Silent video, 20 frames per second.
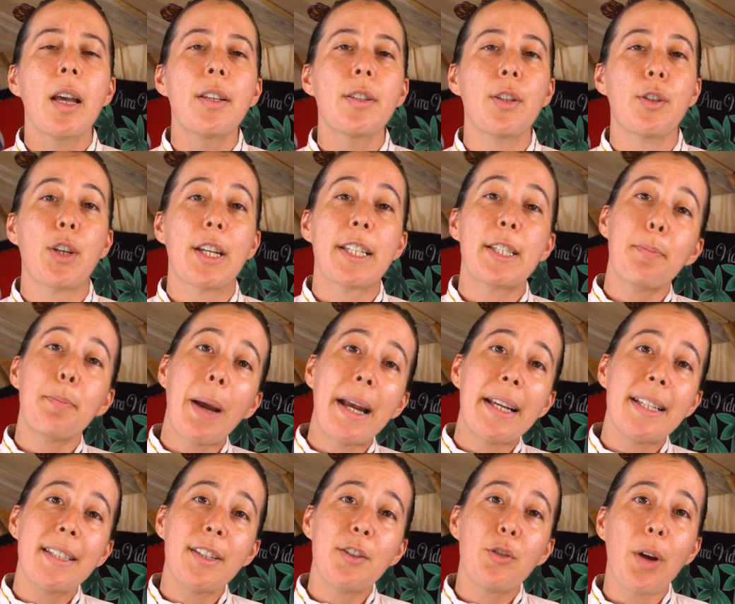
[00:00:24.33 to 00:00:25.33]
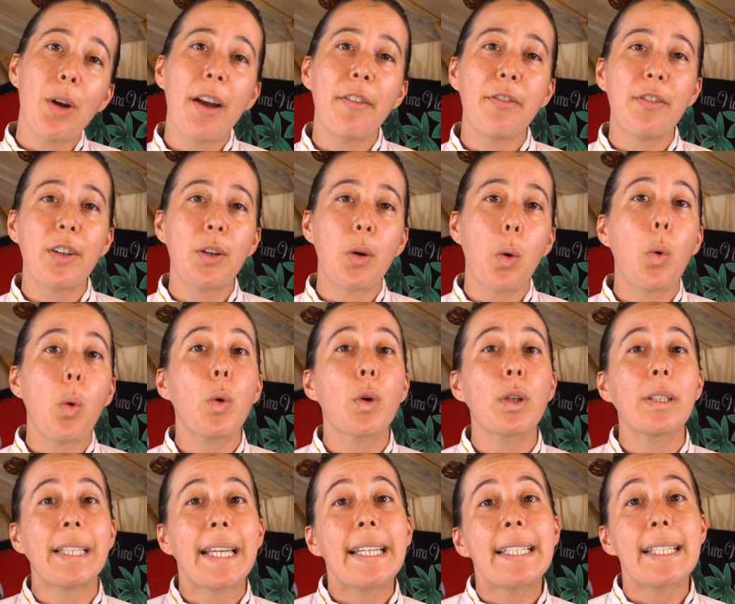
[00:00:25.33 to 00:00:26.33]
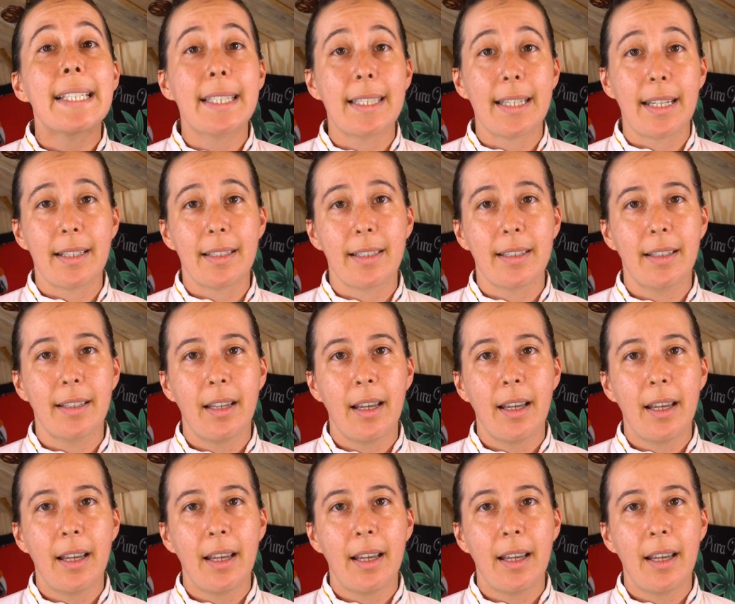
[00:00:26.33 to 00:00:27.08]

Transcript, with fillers: such as spikes in traffic or latencies.